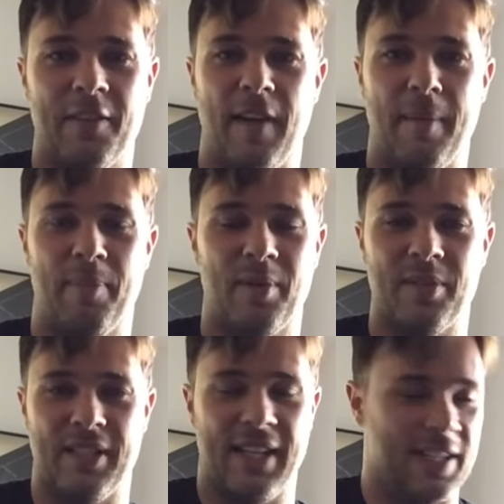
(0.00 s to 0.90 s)

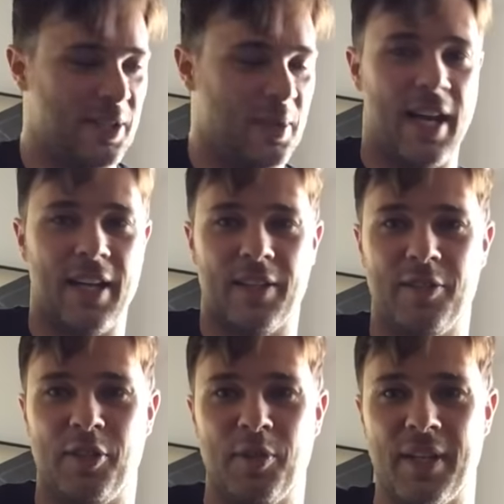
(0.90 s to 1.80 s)
fretboards and that some kind of
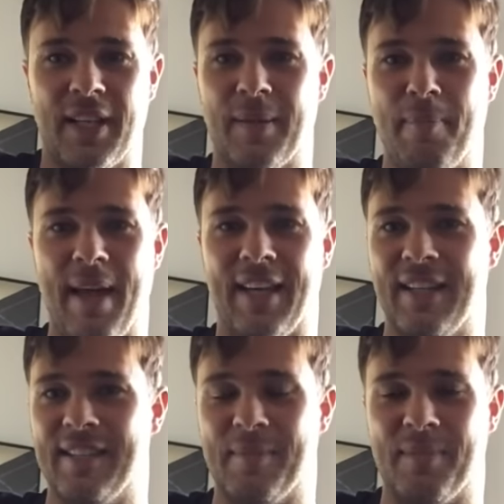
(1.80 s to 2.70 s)
tuning
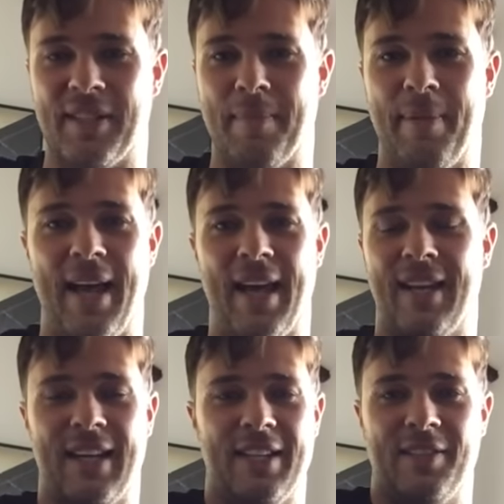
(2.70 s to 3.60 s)
mechanisms in the back.
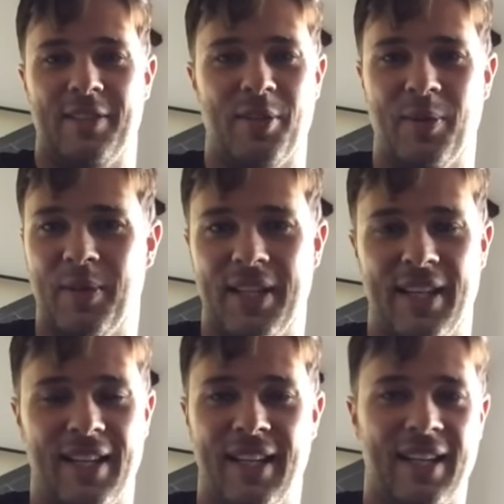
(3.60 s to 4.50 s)
I guess this whole
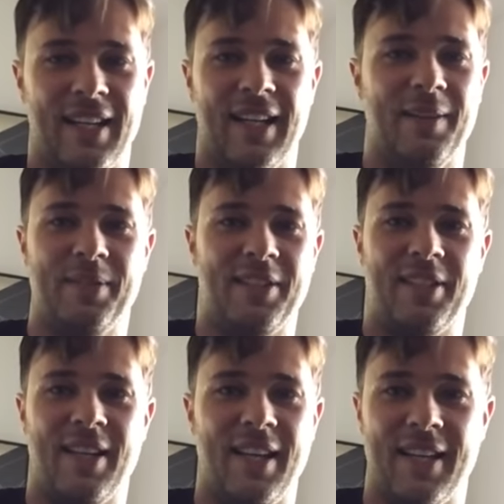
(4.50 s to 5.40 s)
I was
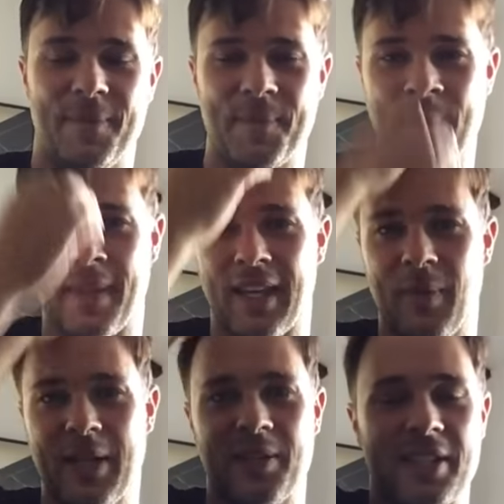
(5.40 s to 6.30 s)
just like, I
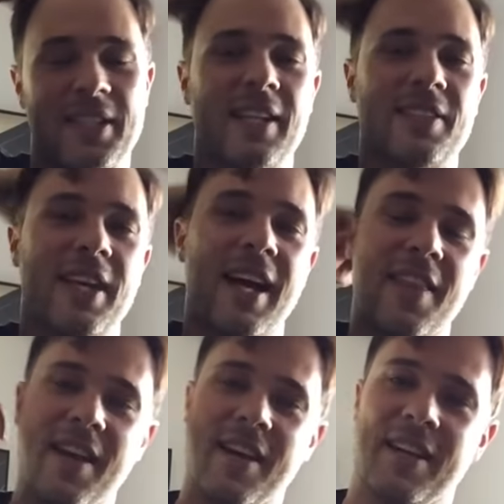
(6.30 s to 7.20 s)
went to the sales guy
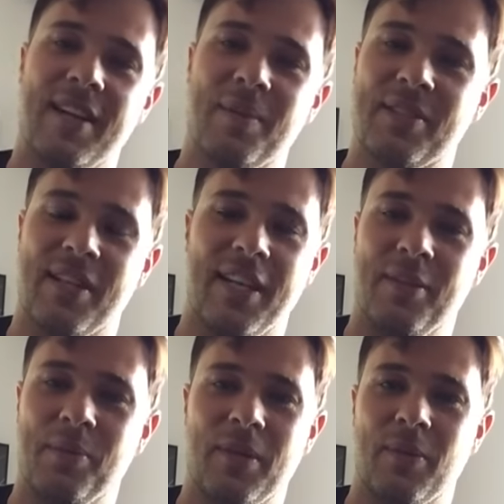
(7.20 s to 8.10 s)
there and I was like, hey
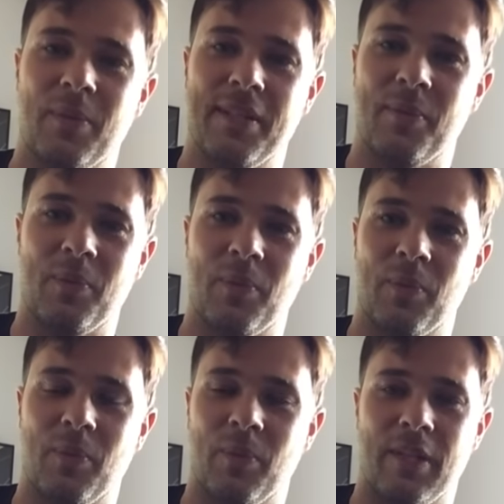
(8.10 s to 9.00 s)
dude, what, what,
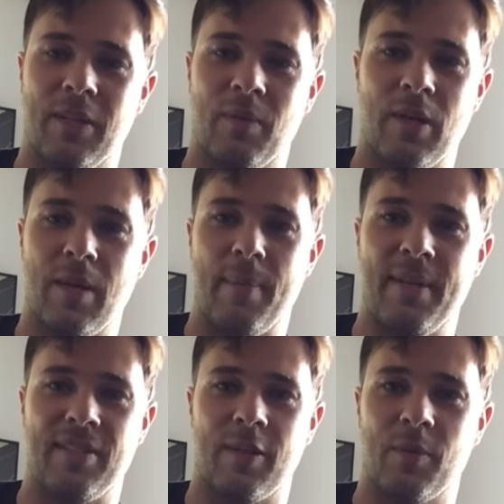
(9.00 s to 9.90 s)
what, what am I
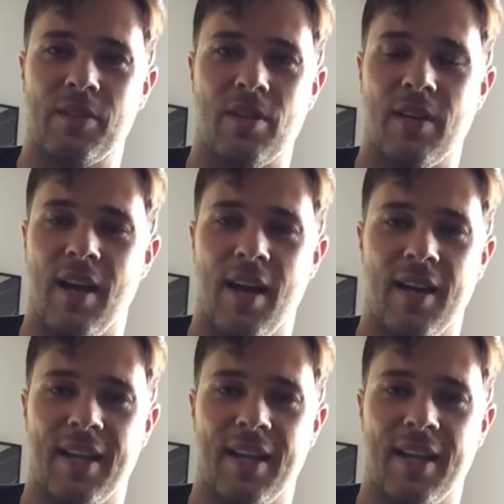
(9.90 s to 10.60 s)
missing here? What's going on?